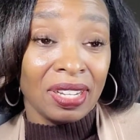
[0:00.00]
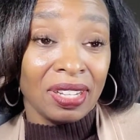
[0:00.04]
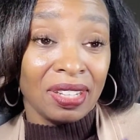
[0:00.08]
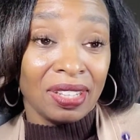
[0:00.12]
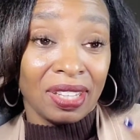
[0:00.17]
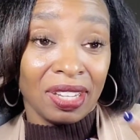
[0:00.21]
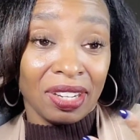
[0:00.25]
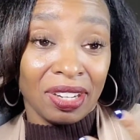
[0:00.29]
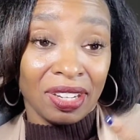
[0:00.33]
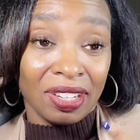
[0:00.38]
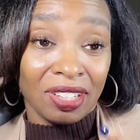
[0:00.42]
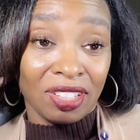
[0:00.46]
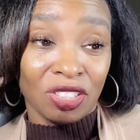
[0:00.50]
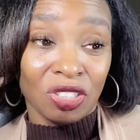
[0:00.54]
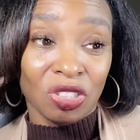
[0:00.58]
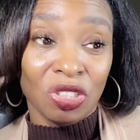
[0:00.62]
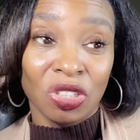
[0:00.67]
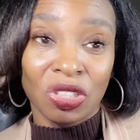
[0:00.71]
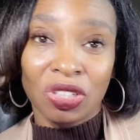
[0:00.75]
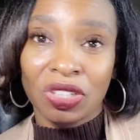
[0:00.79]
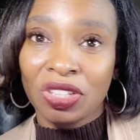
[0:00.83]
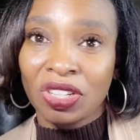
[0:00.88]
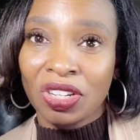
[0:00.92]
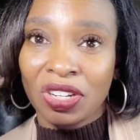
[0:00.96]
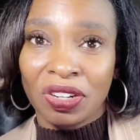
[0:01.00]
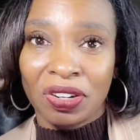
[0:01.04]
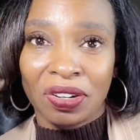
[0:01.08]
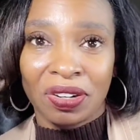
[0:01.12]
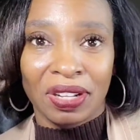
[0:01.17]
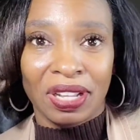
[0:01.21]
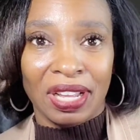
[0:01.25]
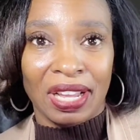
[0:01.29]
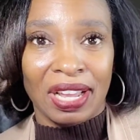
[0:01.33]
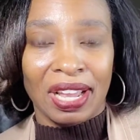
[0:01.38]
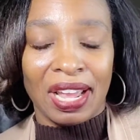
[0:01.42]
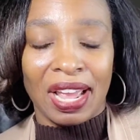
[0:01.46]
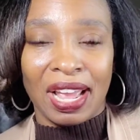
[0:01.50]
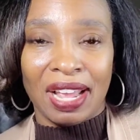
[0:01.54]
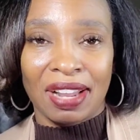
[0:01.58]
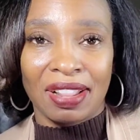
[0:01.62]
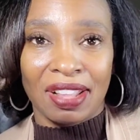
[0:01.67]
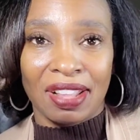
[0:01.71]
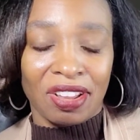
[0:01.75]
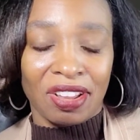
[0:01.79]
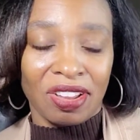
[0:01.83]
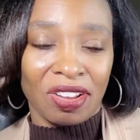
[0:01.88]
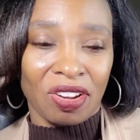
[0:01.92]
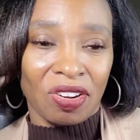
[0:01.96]
They look younger. They
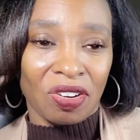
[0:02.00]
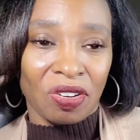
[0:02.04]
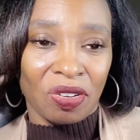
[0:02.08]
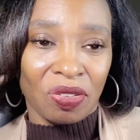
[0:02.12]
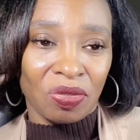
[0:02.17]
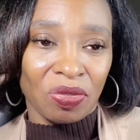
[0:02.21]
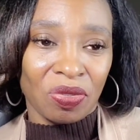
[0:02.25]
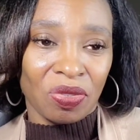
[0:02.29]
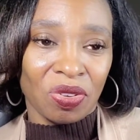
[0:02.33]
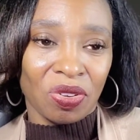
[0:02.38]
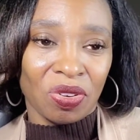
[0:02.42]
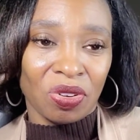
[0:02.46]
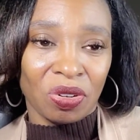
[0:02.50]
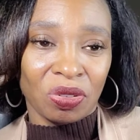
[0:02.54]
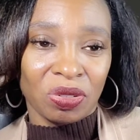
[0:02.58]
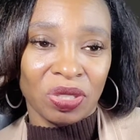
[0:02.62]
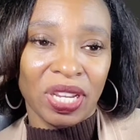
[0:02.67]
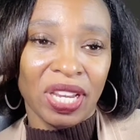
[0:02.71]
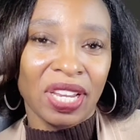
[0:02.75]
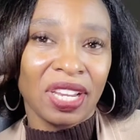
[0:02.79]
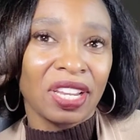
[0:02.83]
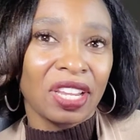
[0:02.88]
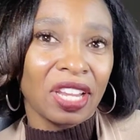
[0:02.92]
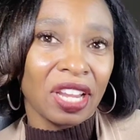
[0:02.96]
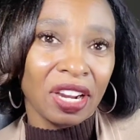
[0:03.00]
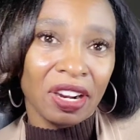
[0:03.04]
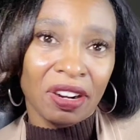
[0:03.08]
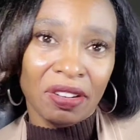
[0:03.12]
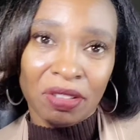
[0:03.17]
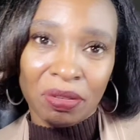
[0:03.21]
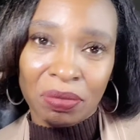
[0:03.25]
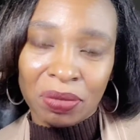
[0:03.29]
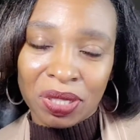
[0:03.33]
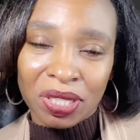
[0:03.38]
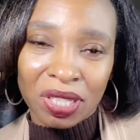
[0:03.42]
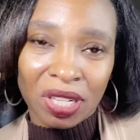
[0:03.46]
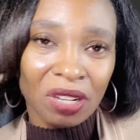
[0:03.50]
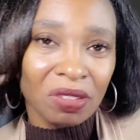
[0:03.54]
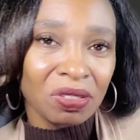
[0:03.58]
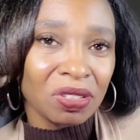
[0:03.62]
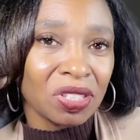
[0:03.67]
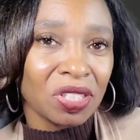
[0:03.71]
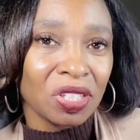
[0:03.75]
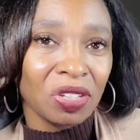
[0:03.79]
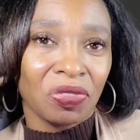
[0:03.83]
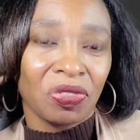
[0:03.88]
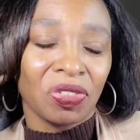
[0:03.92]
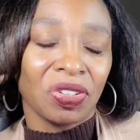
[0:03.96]
are, you know, taking care of themselves
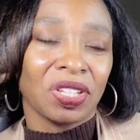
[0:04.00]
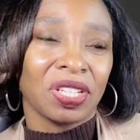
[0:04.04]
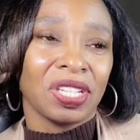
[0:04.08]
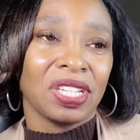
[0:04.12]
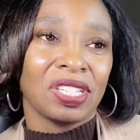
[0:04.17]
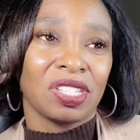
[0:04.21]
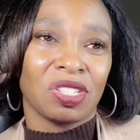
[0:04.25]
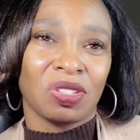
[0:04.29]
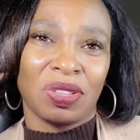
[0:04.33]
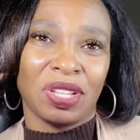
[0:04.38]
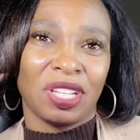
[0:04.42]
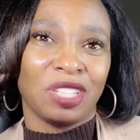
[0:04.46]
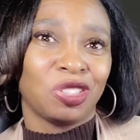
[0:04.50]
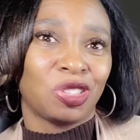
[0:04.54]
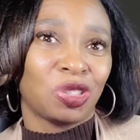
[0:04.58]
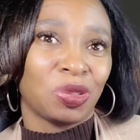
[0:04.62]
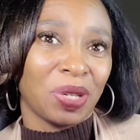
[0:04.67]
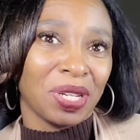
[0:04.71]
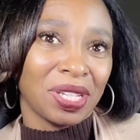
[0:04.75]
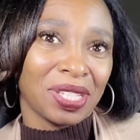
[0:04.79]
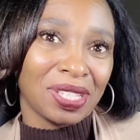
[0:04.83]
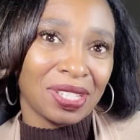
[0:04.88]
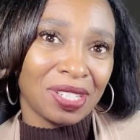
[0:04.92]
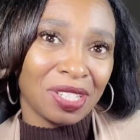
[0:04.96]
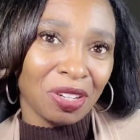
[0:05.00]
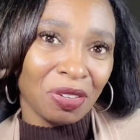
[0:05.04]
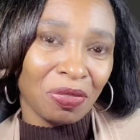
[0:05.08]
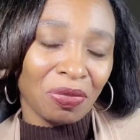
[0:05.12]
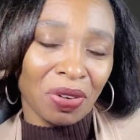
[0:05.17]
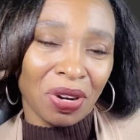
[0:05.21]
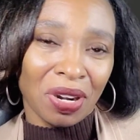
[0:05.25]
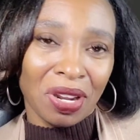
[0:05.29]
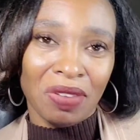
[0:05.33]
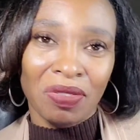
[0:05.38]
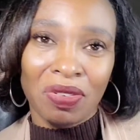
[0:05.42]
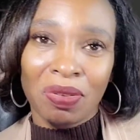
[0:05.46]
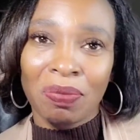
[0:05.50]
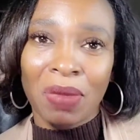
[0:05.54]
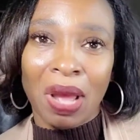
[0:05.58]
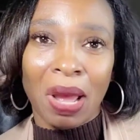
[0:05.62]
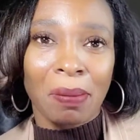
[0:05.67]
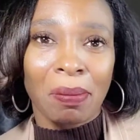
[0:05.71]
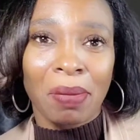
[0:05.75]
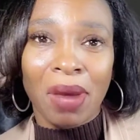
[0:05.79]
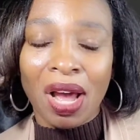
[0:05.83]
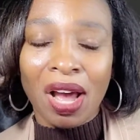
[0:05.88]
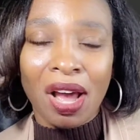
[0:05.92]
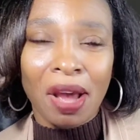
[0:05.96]
differently. So they dress different. Even my
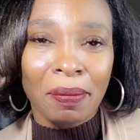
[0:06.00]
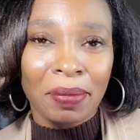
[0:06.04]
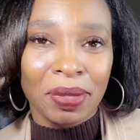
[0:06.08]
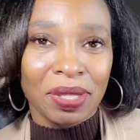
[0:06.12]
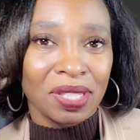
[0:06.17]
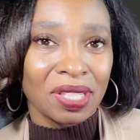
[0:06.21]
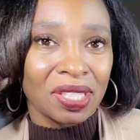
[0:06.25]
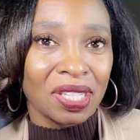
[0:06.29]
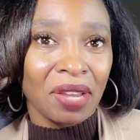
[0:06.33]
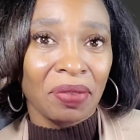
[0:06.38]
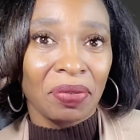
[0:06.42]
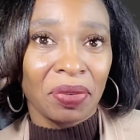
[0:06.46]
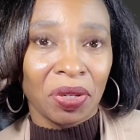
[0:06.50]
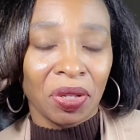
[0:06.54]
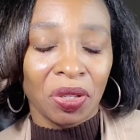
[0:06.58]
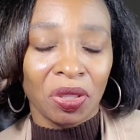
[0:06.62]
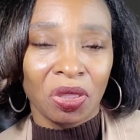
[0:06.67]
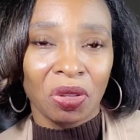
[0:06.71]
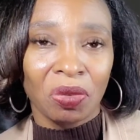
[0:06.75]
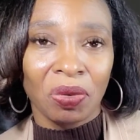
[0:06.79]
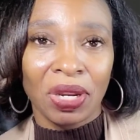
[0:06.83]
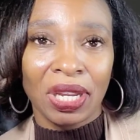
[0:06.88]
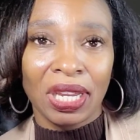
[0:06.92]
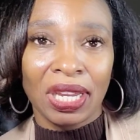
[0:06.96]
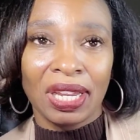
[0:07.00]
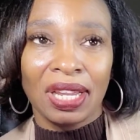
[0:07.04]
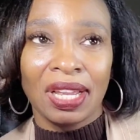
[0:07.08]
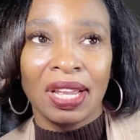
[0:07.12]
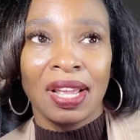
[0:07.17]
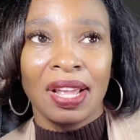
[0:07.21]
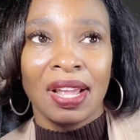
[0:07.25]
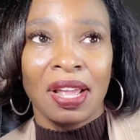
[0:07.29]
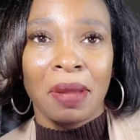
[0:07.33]
mom is 73.